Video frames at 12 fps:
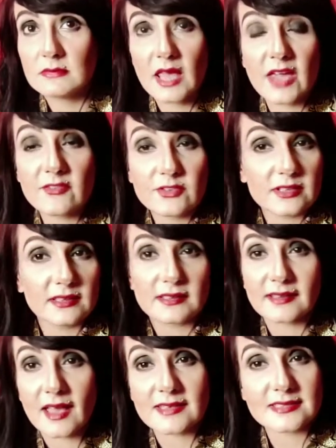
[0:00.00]
everything
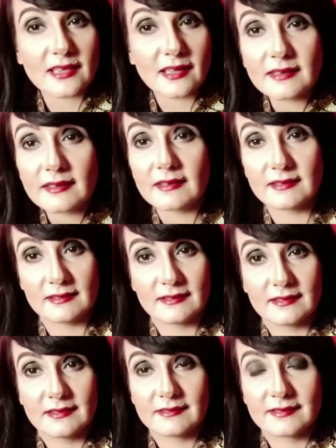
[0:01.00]
that's hidden.
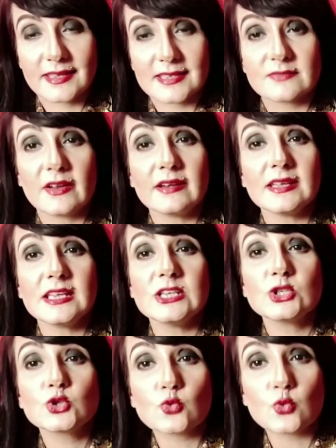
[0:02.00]
Okay, it's very
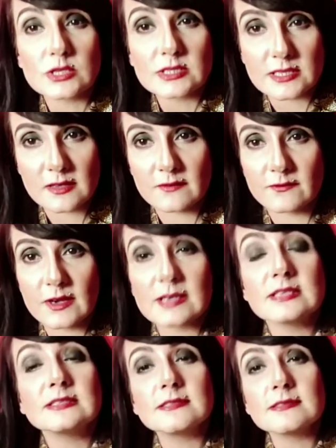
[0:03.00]
intuitive,
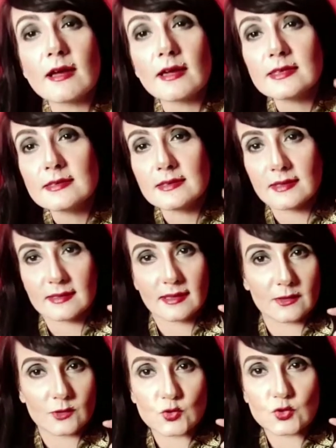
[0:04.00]
very psychic
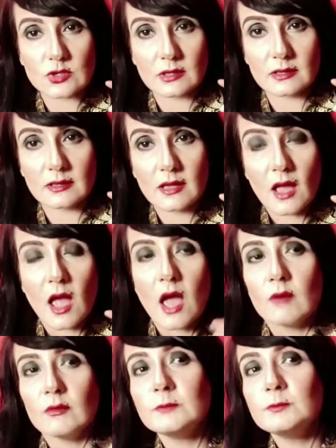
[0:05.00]
energy.
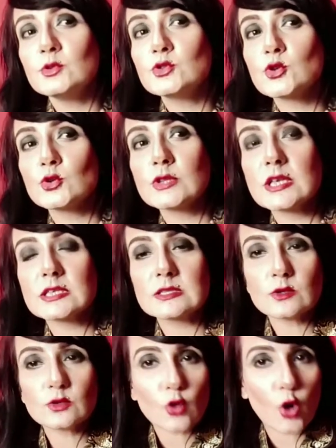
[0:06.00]
With Pluto, there's
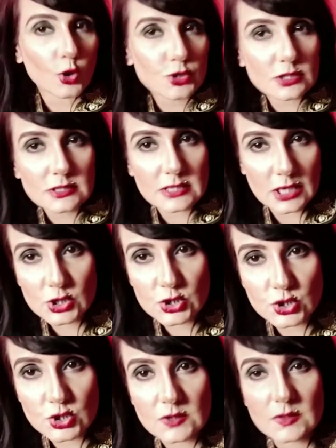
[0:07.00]
no
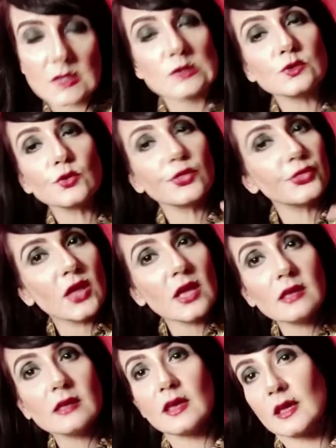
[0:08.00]
cogitation, there's no
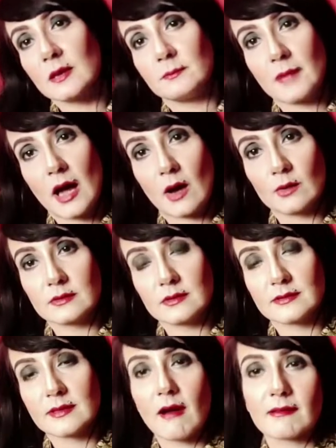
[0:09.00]
thinking about
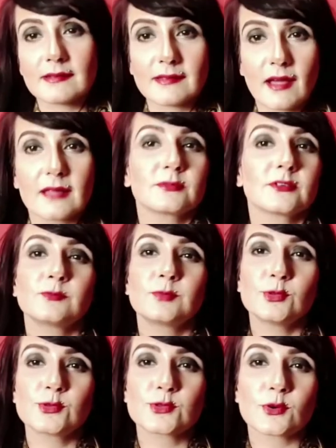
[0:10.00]
the archetype of
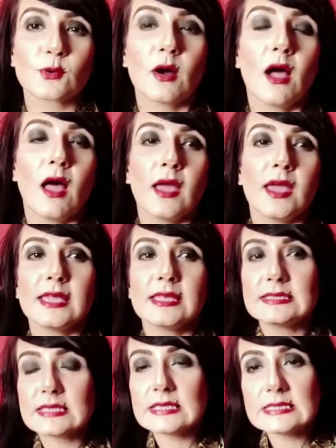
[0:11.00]
Pluto.
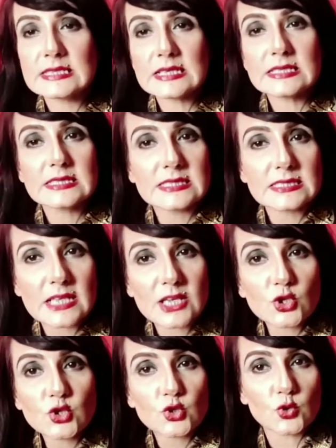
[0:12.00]
It's
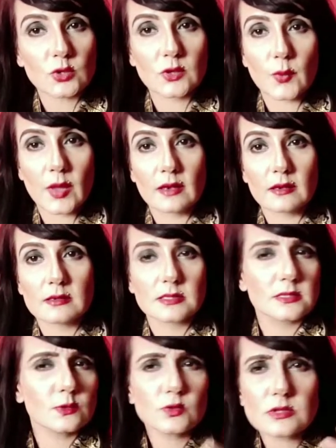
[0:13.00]
instinctual
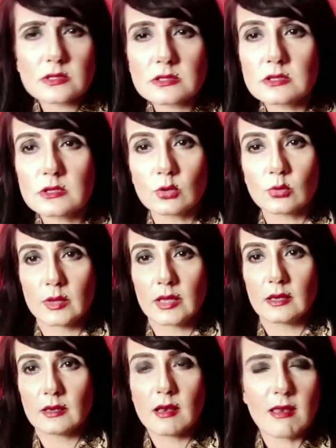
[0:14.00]
awareness. You just know
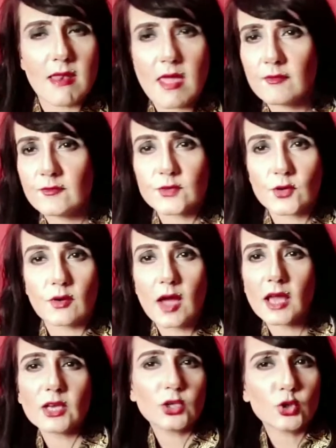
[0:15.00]
it, left or
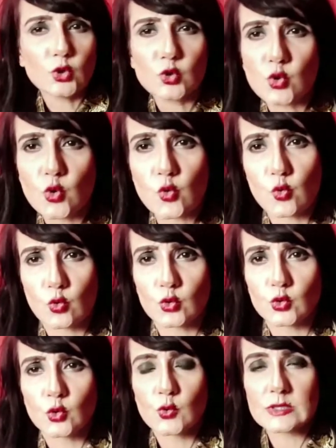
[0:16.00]
right,
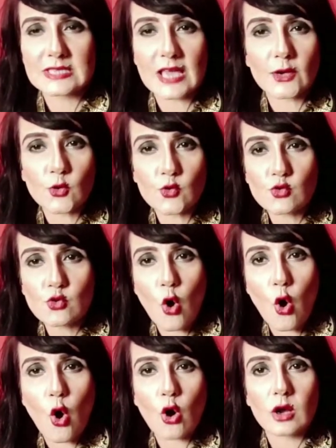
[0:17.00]
it's that
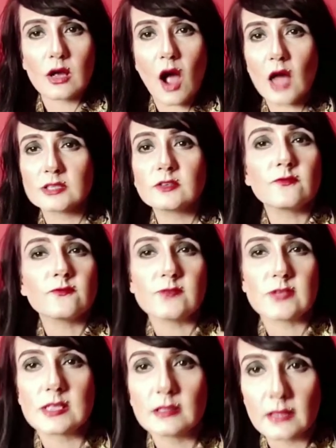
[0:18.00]
raw gut
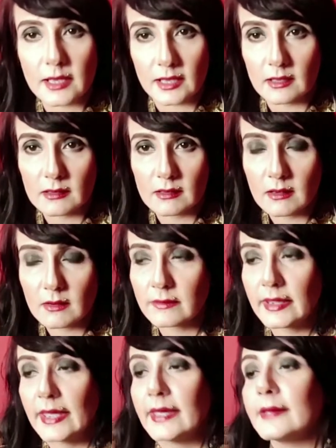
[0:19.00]
feeling.
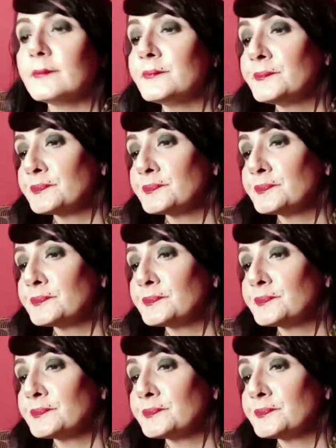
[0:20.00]
Okay.